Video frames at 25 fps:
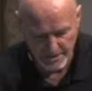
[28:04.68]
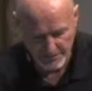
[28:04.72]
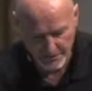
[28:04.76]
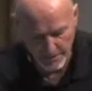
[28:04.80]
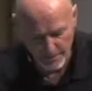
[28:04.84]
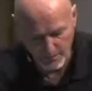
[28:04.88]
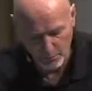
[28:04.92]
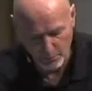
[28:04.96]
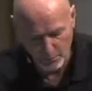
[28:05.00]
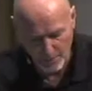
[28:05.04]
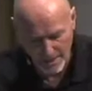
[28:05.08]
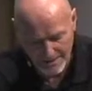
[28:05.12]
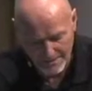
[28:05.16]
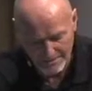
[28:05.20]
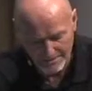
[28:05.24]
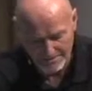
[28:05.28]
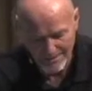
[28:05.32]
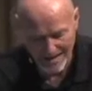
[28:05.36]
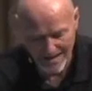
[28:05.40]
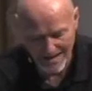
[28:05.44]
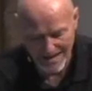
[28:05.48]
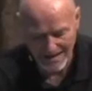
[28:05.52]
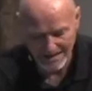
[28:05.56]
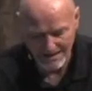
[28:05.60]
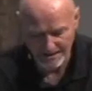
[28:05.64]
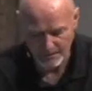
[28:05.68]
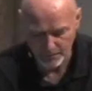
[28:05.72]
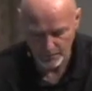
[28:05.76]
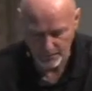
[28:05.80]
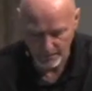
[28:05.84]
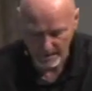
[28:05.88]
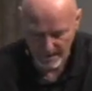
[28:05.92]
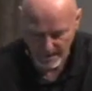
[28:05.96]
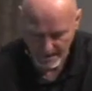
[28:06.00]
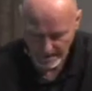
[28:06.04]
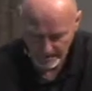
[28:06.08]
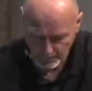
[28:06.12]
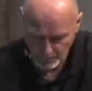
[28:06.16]
be one mind
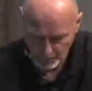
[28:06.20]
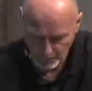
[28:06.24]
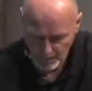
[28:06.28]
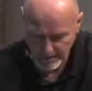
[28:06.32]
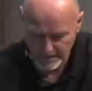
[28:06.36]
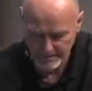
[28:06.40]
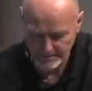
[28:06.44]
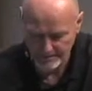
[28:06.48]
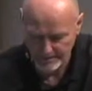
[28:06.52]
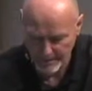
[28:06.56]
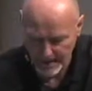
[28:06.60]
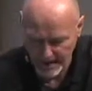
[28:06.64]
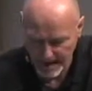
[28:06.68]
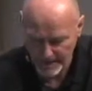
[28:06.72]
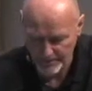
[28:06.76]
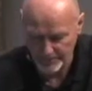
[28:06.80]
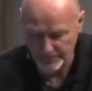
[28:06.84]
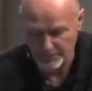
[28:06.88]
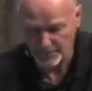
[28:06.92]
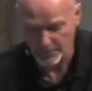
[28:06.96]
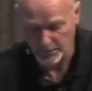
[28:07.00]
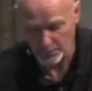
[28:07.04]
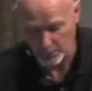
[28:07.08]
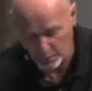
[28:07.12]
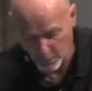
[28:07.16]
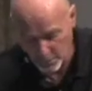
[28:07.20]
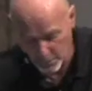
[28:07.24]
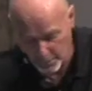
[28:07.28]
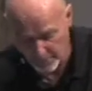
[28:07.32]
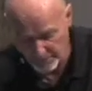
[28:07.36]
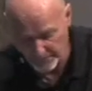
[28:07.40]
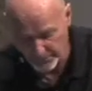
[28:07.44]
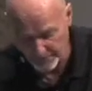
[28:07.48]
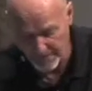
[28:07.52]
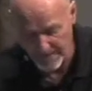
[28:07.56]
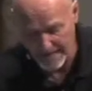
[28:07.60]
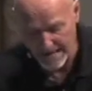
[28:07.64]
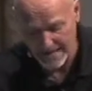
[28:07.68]
and one mouth,
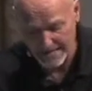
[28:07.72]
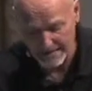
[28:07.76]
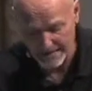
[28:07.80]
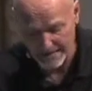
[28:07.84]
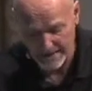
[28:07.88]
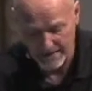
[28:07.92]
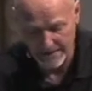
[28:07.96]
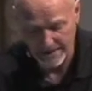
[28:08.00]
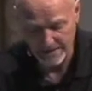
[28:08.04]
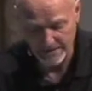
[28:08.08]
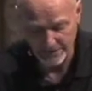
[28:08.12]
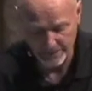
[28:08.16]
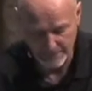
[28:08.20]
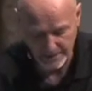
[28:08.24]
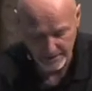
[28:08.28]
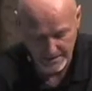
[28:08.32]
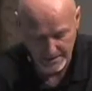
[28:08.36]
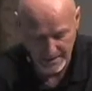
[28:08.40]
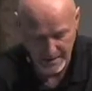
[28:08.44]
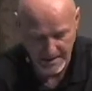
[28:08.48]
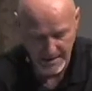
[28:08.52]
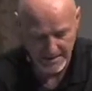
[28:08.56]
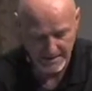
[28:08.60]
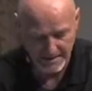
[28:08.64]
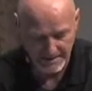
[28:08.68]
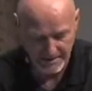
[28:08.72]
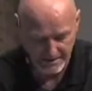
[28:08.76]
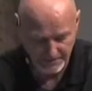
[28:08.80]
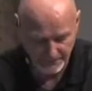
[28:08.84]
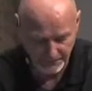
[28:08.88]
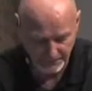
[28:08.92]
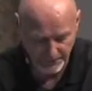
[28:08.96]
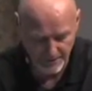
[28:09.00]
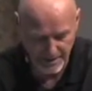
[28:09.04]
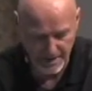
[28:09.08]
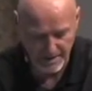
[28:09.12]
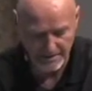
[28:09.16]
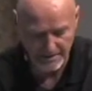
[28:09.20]
glorifying the God and
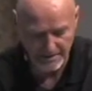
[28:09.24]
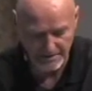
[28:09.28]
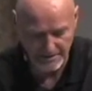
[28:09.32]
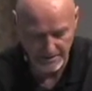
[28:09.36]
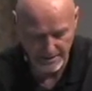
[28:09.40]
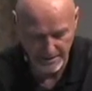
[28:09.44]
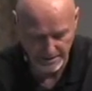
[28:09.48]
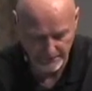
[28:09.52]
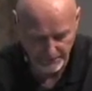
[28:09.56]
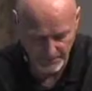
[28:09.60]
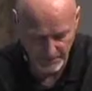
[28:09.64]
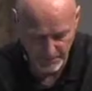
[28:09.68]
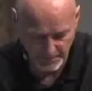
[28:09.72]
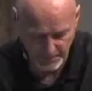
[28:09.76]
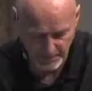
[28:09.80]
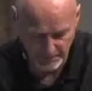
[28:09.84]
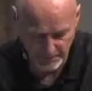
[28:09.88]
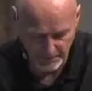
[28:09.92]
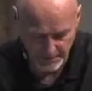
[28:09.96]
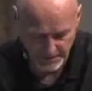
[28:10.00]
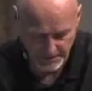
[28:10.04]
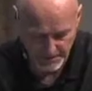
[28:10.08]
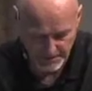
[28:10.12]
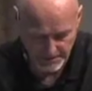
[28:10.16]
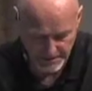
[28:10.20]
Father of our Lord